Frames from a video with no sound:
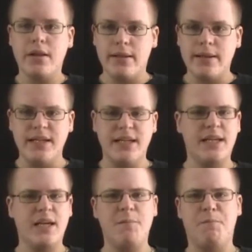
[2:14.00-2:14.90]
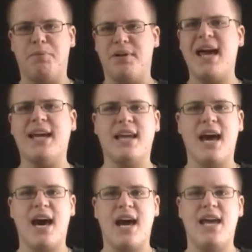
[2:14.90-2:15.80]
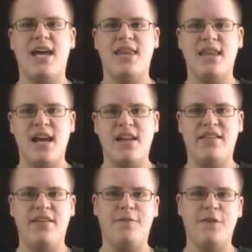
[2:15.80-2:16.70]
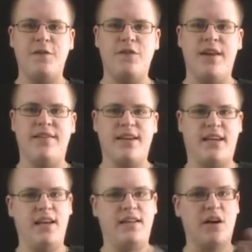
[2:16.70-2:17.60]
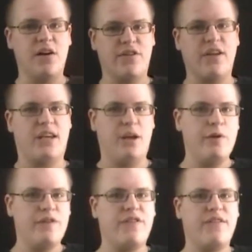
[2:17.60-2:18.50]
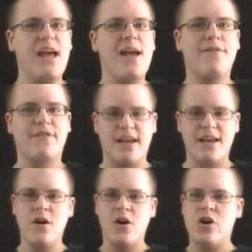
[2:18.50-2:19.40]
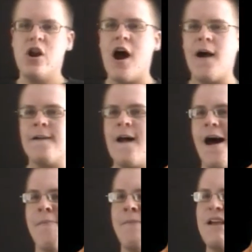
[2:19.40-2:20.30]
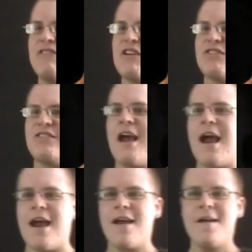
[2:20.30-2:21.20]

like a black guy in the 1850s. Like, he talks like he was a slave. It's like, no, no, Misa, stay.